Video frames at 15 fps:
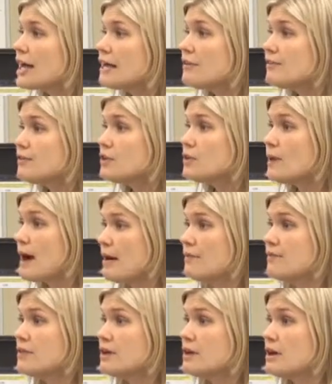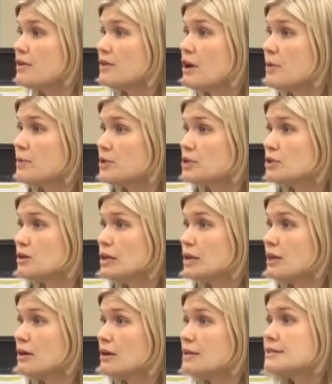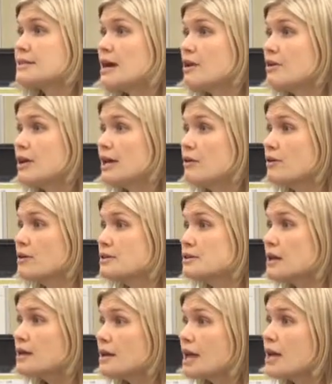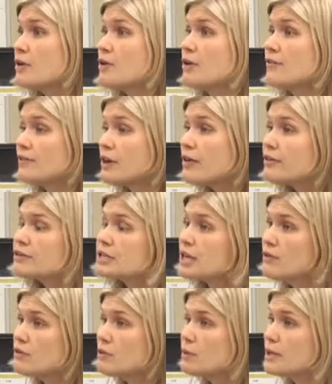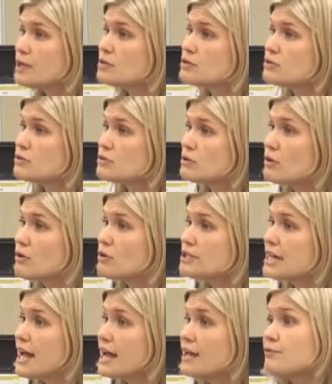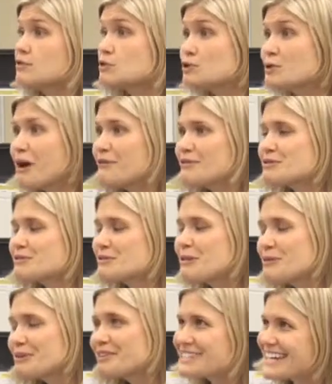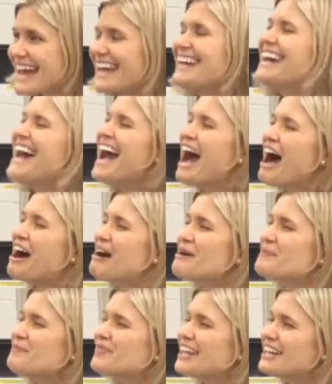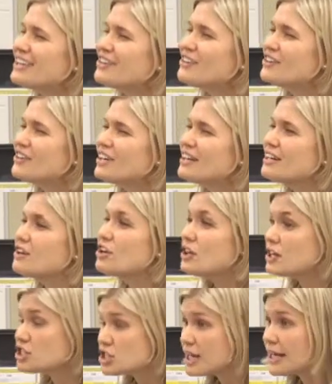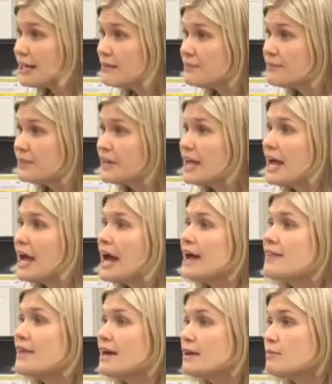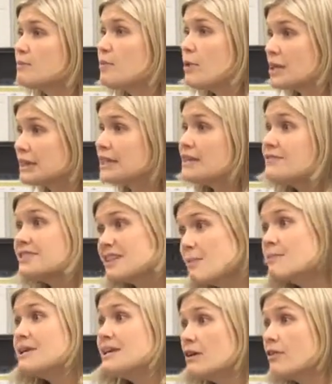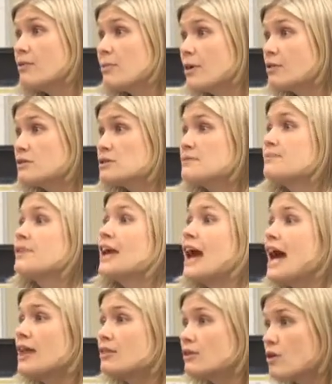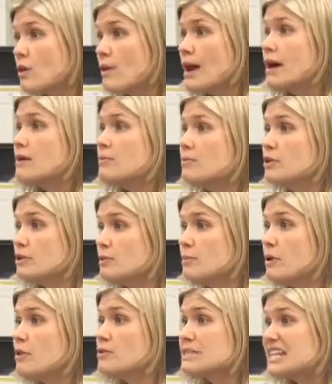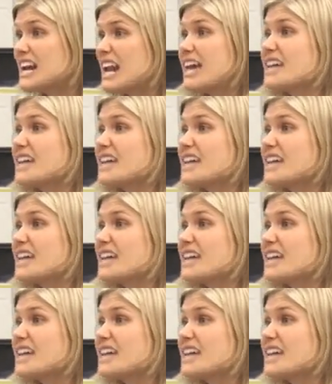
If you have the opportunity on a Saturday or a Sunday, or if another day of the week is your slower day, if you do have a slower day, then you could cook a chicken and then leave some meat on the bones. And go ahead and put the bones in a